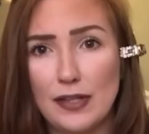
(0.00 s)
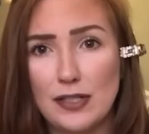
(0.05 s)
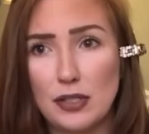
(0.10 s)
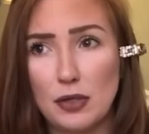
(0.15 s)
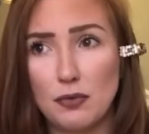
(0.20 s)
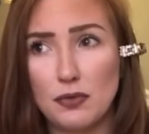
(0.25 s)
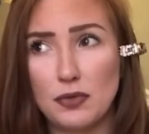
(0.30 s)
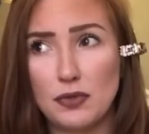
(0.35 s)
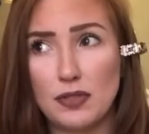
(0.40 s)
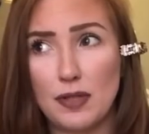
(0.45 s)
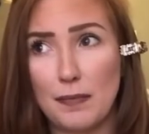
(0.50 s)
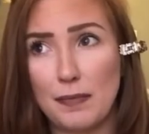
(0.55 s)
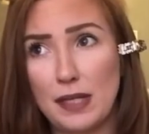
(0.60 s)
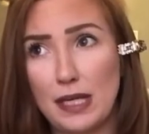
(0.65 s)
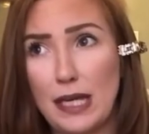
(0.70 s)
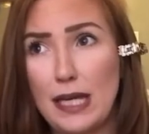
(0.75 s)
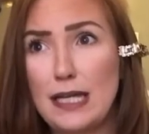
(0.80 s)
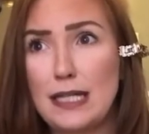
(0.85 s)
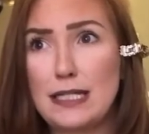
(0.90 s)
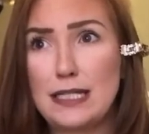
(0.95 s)
I don't do
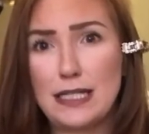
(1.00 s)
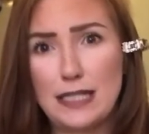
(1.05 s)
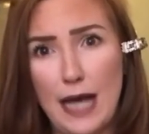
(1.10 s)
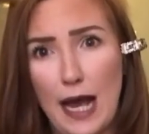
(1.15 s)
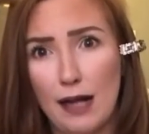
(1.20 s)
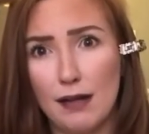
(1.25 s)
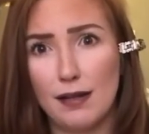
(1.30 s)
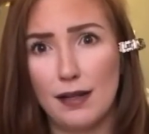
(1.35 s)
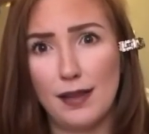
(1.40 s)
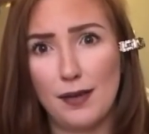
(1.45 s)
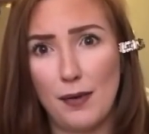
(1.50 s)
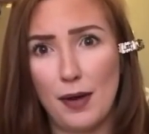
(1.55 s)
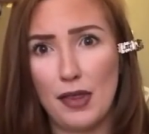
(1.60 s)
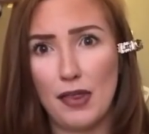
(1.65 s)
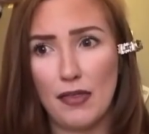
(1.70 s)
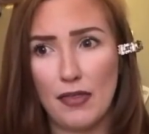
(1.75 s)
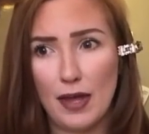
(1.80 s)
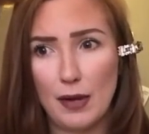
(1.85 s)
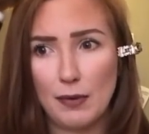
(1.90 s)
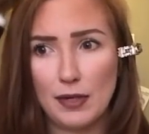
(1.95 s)
something exactly the way
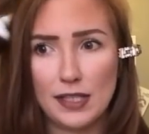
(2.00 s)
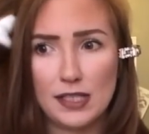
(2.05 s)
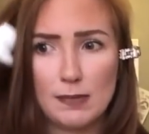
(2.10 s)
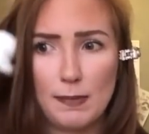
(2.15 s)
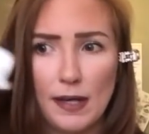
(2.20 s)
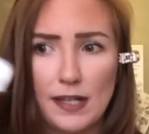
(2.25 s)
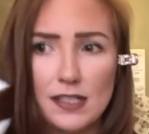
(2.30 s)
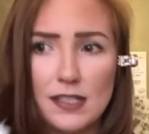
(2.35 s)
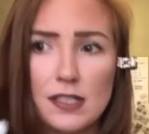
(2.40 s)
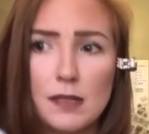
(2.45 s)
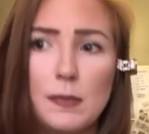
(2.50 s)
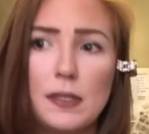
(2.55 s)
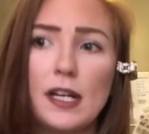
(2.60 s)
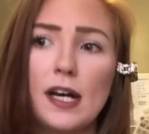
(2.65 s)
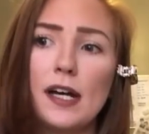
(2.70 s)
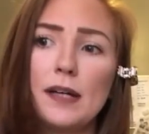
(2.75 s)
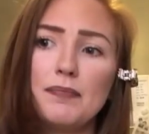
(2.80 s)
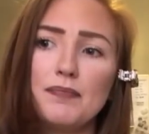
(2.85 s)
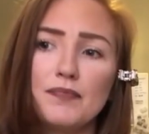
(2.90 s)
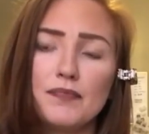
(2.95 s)
that they would expect it to be
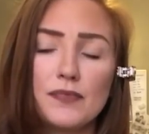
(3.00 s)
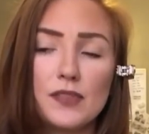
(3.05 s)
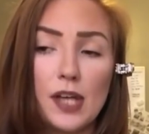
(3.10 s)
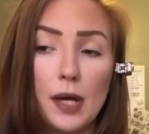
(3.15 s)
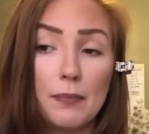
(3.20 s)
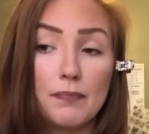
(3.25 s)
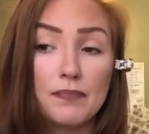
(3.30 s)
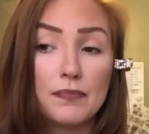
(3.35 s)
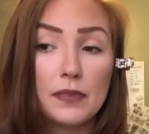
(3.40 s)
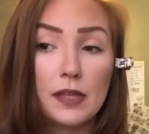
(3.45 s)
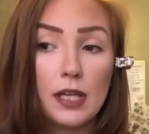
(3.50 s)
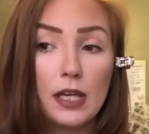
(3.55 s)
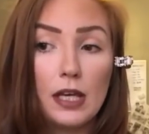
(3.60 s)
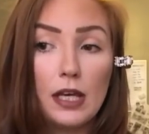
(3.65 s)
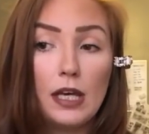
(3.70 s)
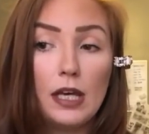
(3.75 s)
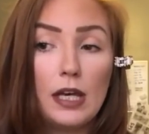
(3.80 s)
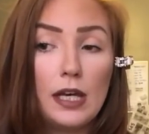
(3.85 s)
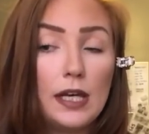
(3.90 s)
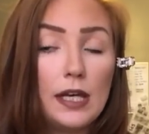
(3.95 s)
done. So
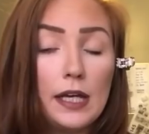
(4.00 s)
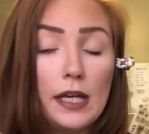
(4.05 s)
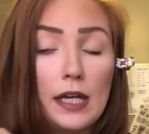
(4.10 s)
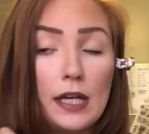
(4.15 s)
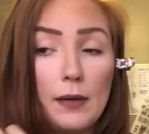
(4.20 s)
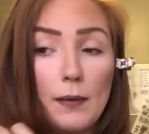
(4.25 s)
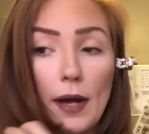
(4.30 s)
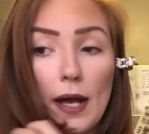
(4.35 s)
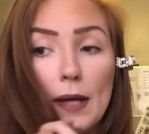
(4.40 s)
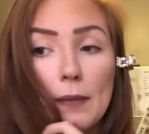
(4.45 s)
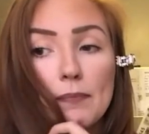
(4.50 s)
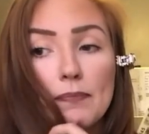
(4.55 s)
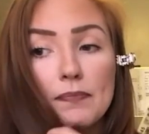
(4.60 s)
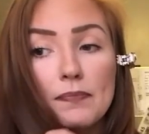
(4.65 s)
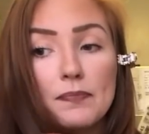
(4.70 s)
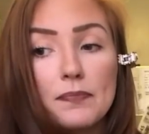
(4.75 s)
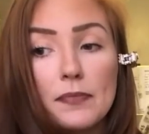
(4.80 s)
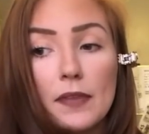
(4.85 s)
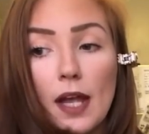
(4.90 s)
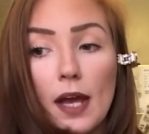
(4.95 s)
anyway,
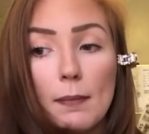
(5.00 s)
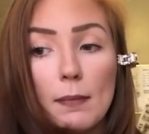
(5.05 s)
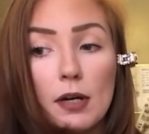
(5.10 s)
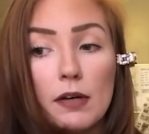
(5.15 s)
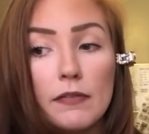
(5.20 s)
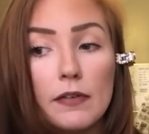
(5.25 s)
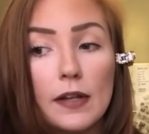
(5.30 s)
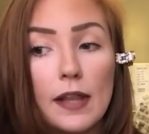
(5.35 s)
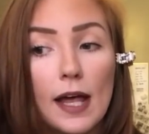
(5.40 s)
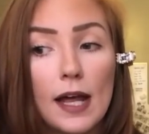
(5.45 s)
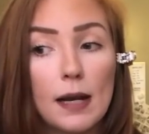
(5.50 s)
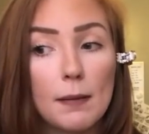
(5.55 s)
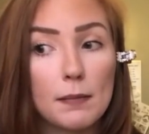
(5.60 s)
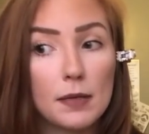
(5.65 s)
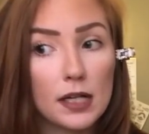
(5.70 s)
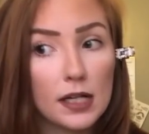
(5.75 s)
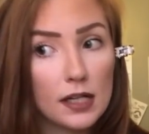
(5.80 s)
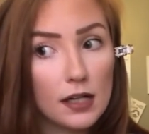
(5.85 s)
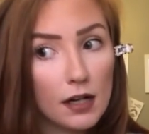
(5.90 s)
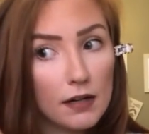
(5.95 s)
I'm over that.
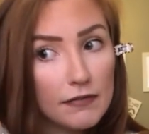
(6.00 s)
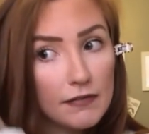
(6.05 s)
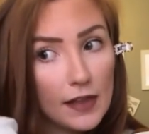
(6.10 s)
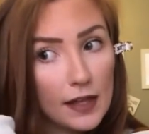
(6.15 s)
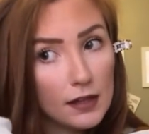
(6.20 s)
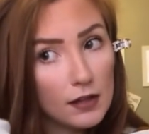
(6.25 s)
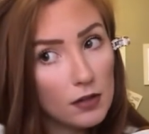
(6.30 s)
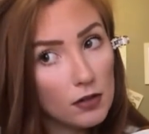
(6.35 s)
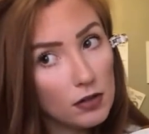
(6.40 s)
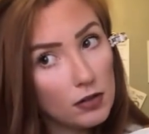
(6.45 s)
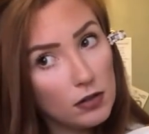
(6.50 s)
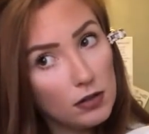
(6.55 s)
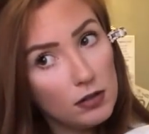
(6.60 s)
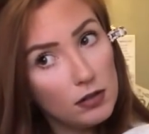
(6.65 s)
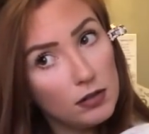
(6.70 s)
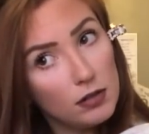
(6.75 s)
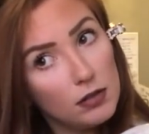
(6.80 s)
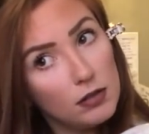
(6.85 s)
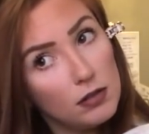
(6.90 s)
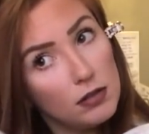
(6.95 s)
I'm gonna get off that little
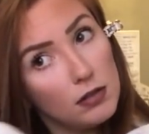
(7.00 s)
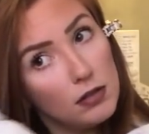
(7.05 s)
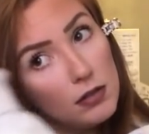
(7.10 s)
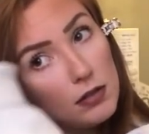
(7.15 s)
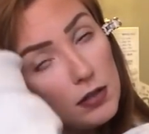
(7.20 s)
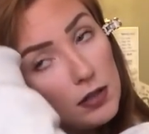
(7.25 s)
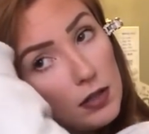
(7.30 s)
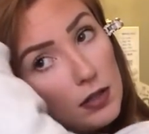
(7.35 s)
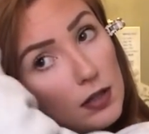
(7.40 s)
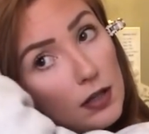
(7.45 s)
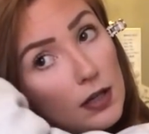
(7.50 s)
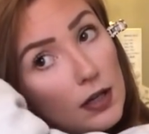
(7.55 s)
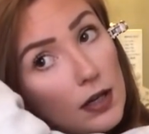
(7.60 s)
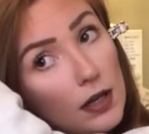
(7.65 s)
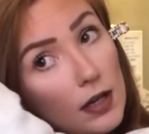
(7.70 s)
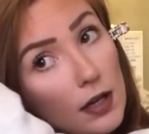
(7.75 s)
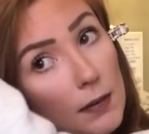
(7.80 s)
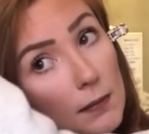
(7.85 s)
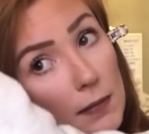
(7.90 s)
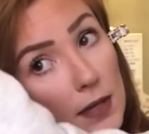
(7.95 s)

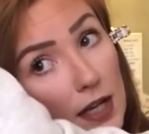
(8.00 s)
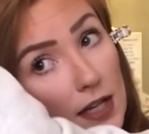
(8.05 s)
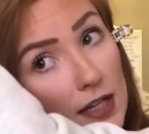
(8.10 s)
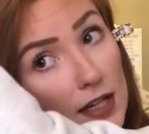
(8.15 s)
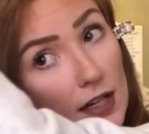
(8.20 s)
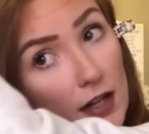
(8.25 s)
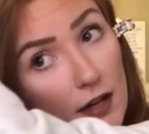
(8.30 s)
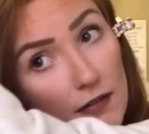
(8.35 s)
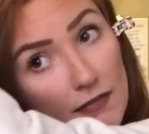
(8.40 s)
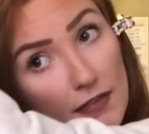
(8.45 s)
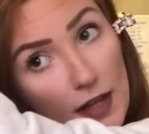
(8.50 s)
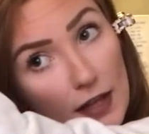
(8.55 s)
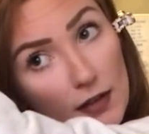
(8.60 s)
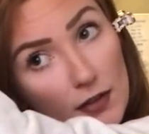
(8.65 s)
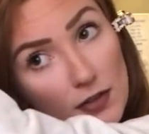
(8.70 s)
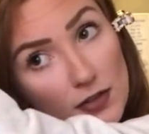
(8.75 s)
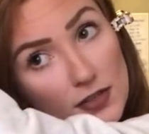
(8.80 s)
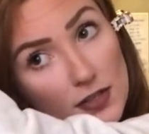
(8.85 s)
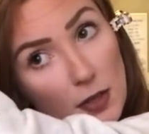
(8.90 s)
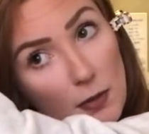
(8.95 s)
I'm gonna get off that
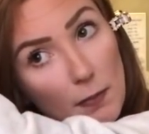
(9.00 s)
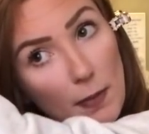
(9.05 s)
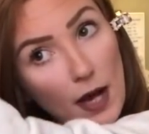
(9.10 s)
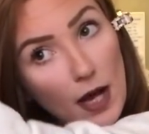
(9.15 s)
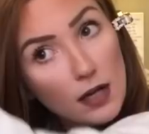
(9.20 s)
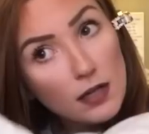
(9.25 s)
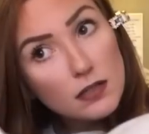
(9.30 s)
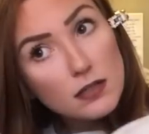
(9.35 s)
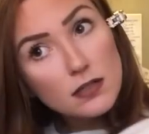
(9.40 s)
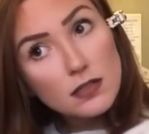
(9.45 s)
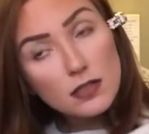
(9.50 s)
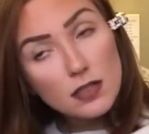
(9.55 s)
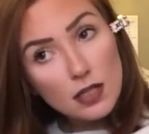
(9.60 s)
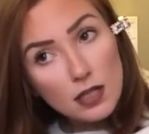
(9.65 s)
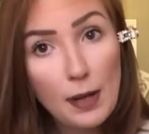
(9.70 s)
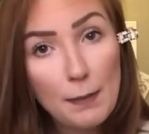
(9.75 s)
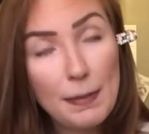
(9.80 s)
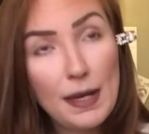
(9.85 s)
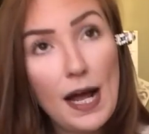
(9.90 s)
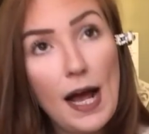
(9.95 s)
little soapbox.
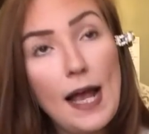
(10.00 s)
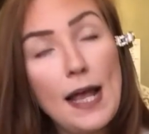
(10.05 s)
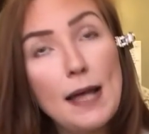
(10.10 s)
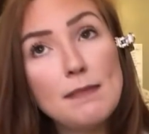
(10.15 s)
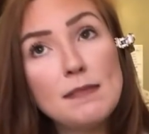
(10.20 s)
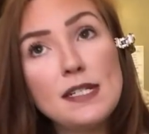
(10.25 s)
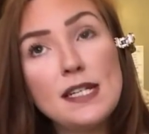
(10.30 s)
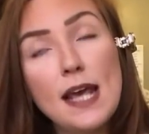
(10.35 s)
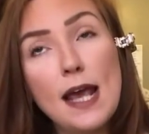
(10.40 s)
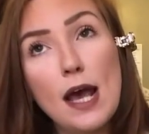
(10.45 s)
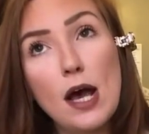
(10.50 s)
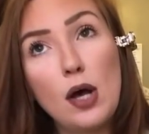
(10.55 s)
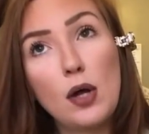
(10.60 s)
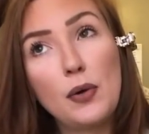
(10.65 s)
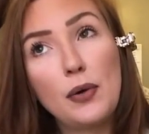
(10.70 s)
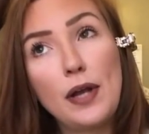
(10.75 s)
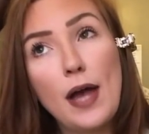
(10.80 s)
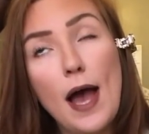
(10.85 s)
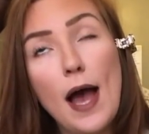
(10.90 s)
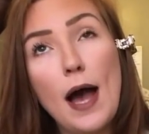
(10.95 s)
But I am
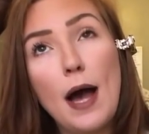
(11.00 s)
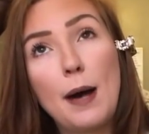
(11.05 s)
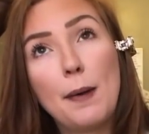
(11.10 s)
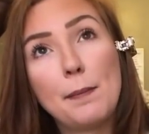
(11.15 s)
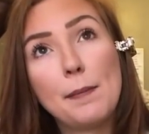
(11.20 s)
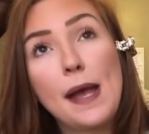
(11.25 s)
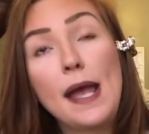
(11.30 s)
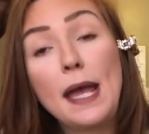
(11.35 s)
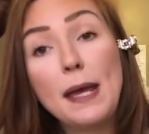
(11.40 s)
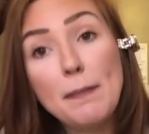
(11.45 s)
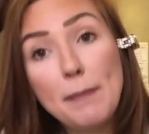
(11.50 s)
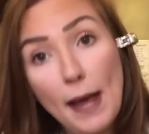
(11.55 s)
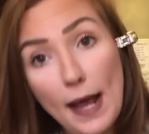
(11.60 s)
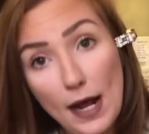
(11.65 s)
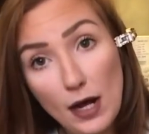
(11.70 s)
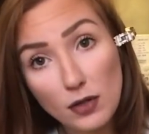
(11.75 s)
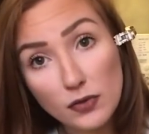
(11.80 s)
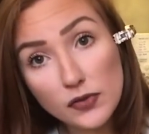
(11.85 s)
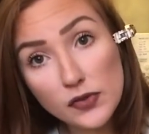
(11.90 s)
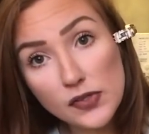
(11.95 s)
down um, eight
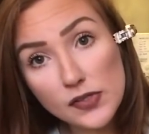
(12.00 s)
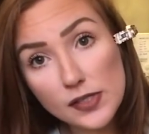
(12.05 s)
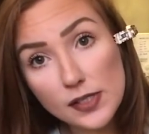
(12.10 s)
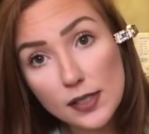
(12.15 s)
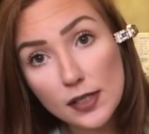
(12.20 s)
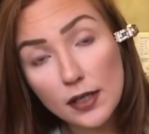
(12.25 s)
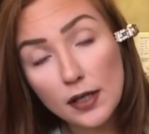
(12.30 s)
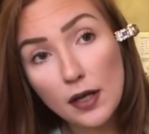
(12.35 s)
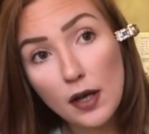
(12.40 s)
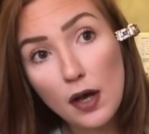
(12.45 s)
pounds